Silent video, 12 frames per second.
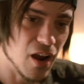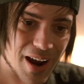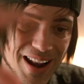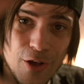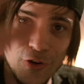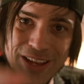All
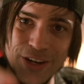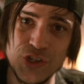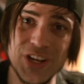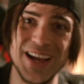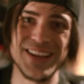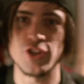right, I'll catch
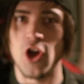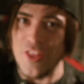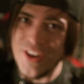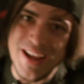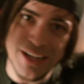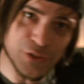you guys on
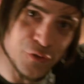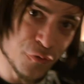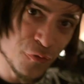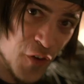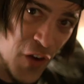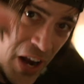the next
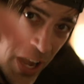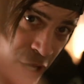video.